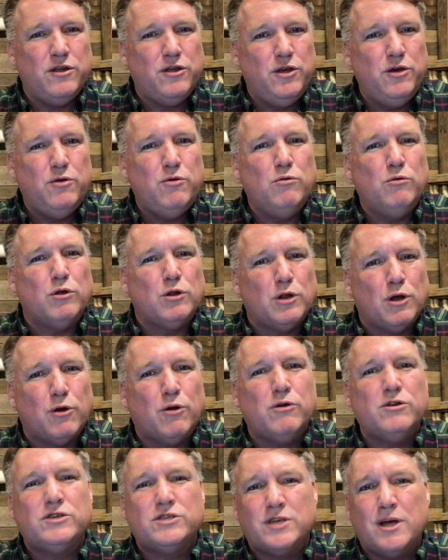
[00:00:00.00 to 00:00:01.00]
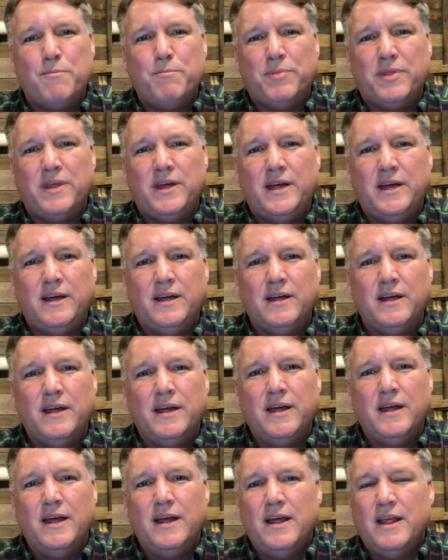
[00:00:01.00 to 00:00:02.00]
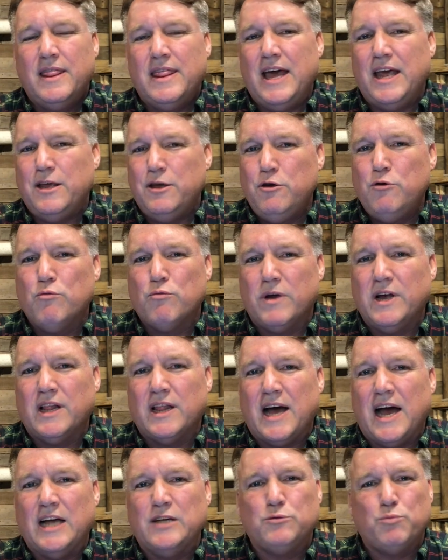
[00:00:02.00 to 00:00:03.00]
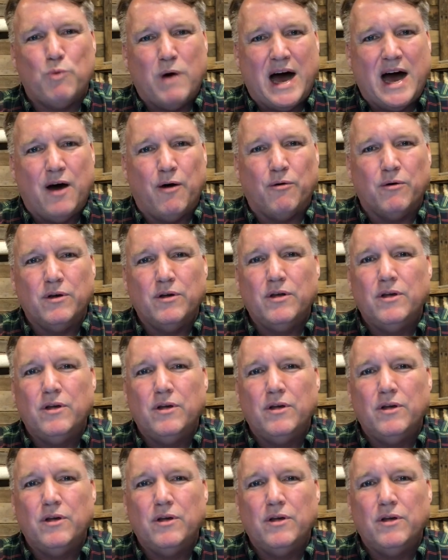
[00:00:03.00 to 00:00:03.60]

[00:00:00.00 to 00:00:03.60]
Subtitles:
you learn something that you realize, wow,